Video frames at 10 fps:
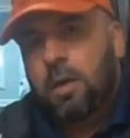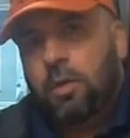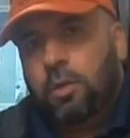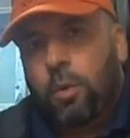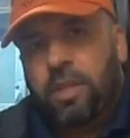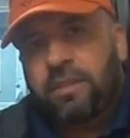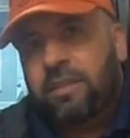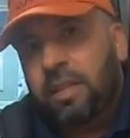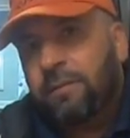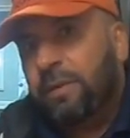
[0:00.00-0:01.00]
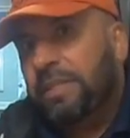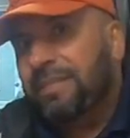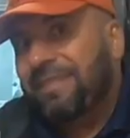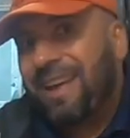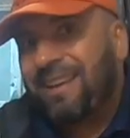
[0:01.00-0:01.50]
So when the delivery
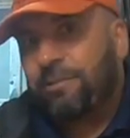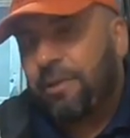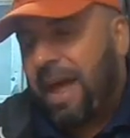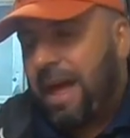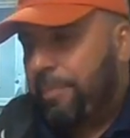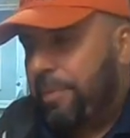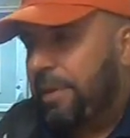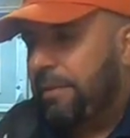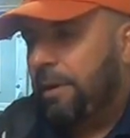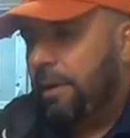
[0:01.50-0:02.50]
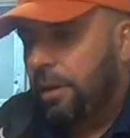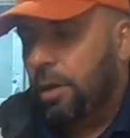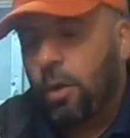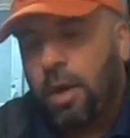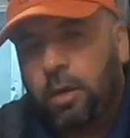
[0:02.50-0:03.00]
disaster happened, you
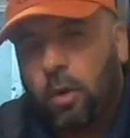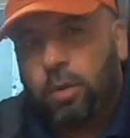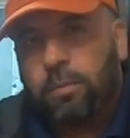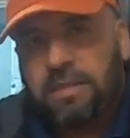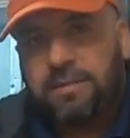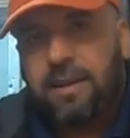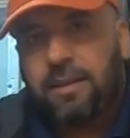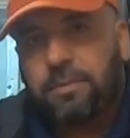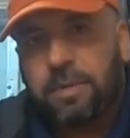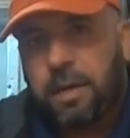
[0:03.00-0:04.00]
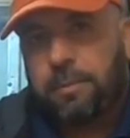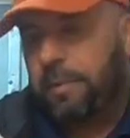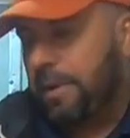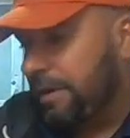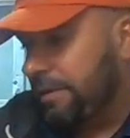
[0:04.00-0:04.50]
know, I called my salesman
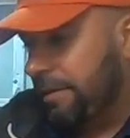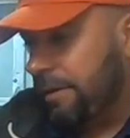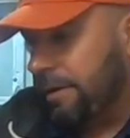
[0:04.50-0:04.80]
up, and